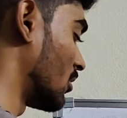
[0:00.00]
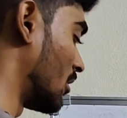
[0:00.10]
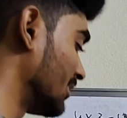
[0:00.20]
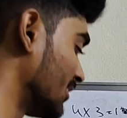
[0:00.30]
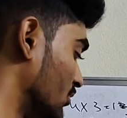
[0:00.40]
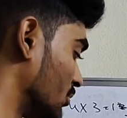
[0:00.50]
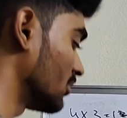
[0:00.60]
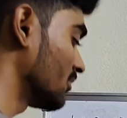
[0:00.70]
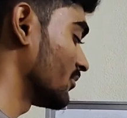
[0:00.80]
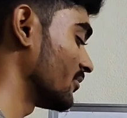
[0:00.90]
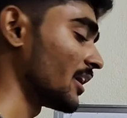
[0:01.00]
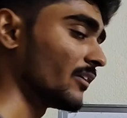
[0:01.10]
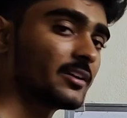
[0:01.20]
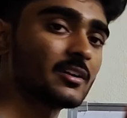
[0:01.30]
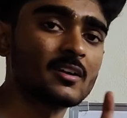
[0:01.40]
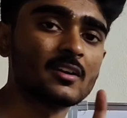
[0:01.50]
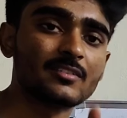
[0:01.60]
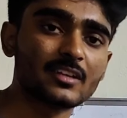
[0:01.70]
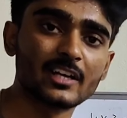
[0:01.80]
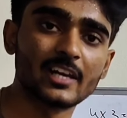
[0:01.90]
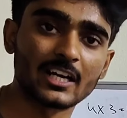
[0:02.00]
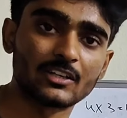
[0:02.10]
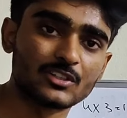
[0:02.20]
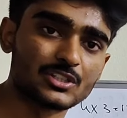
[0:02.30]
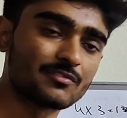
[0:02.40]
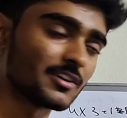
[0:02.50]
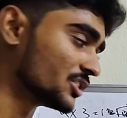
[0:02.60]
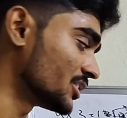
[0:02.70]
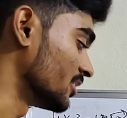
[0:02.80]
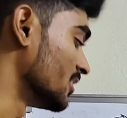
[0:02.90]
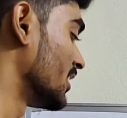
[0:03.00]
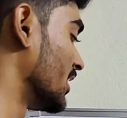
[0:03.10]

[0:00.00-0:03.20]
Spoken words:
all these nodes we have single activation function.